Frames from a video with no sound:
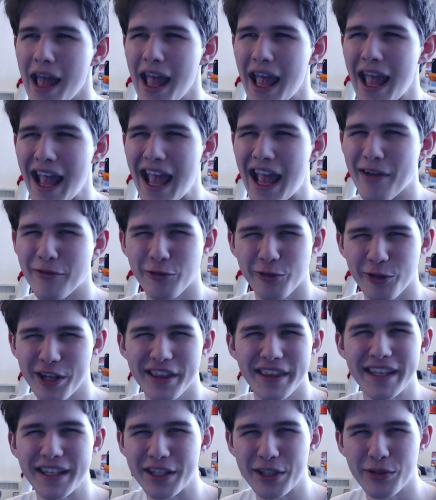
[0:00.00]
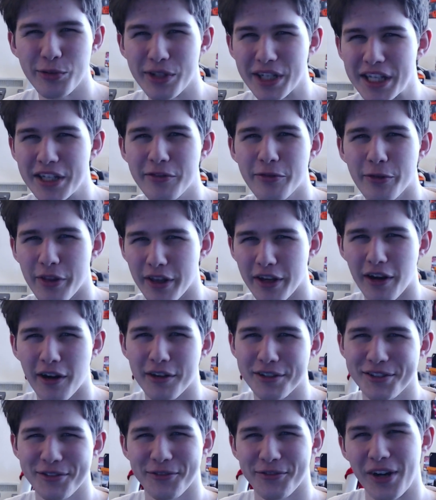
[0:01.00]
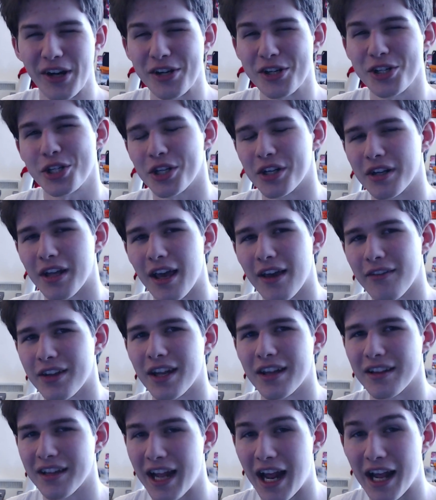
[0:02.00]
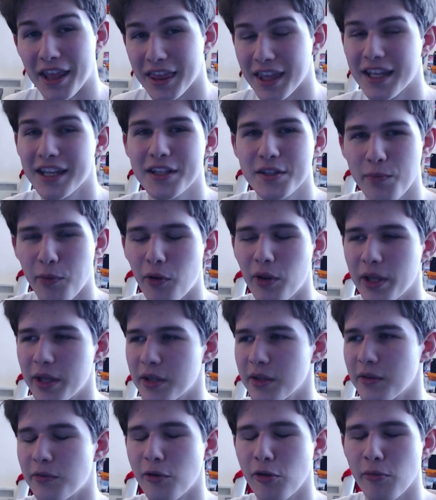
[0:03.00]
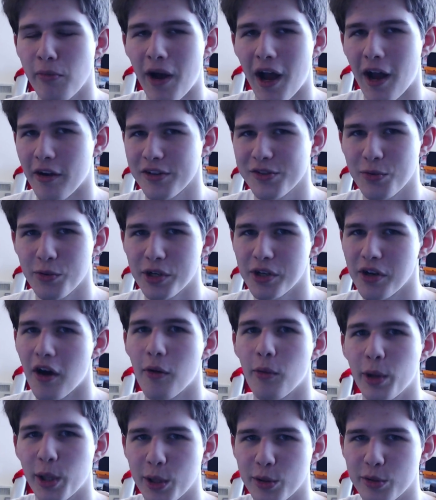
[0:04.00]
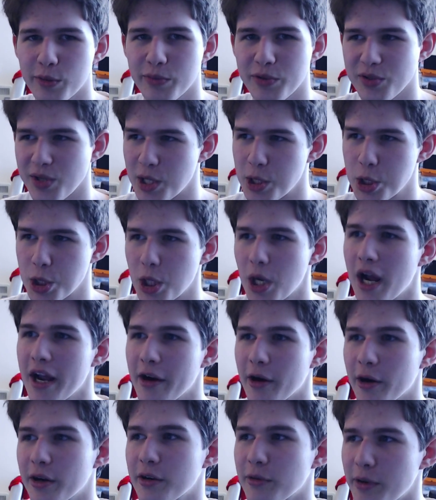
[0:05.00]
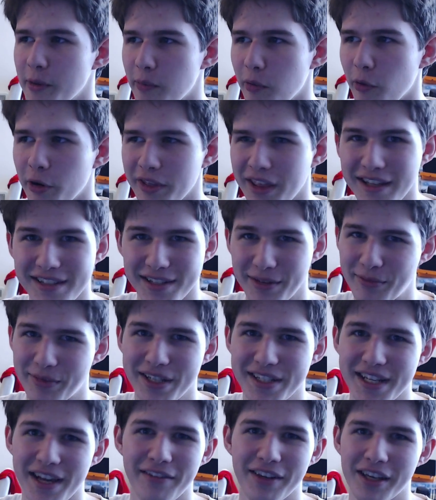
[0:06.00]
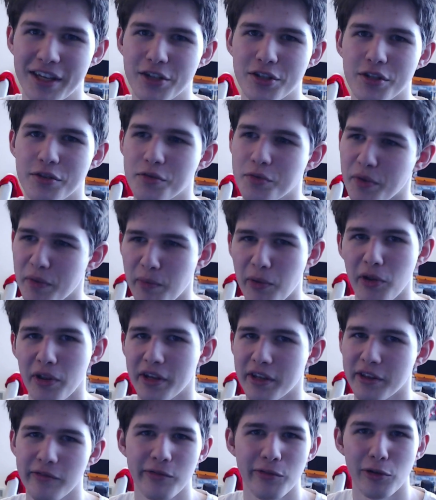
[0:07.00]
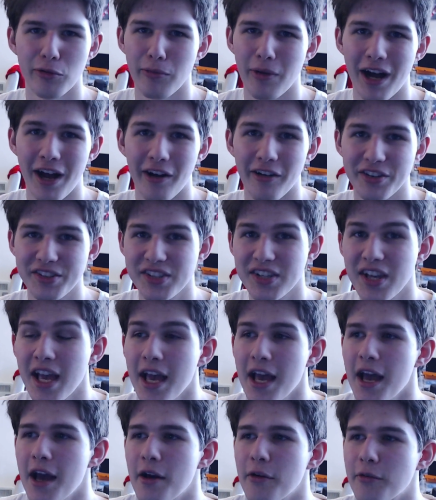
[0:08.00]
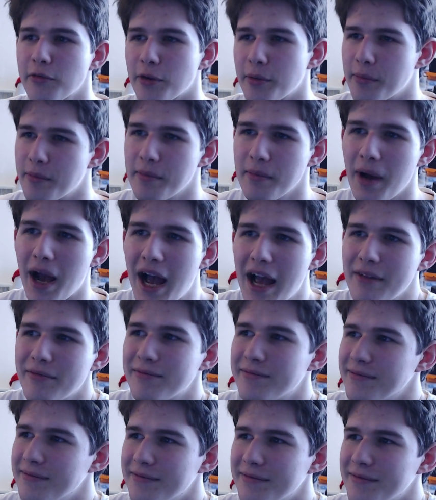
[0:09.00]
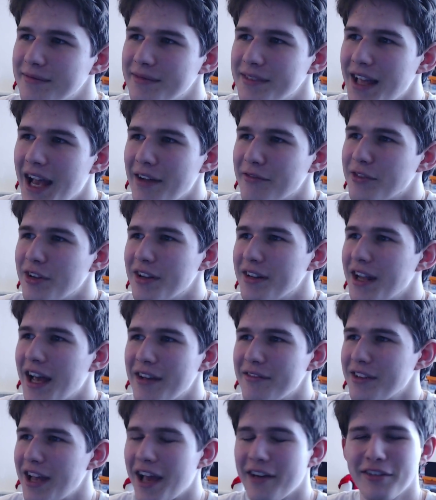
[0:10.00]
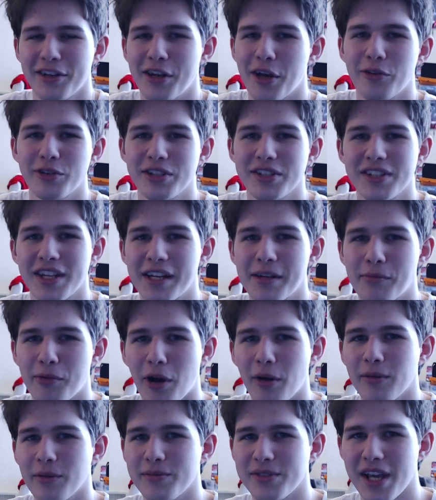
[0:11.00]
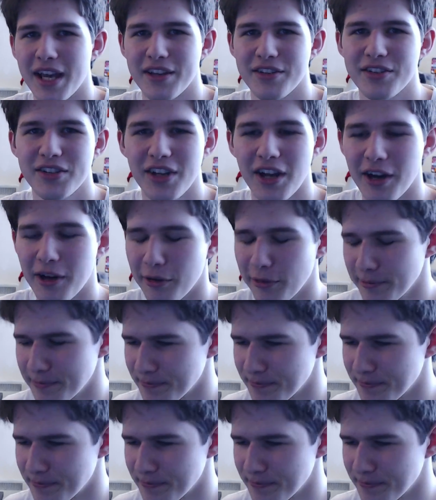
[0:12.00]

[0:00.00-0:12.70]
everything you need for the card to function, evidently. I think it's pulling the full BIOS. We're not 100% sure. I heard a report that somebody's having issues with pulling the full BIOS. I haven't noticed any problems yet, so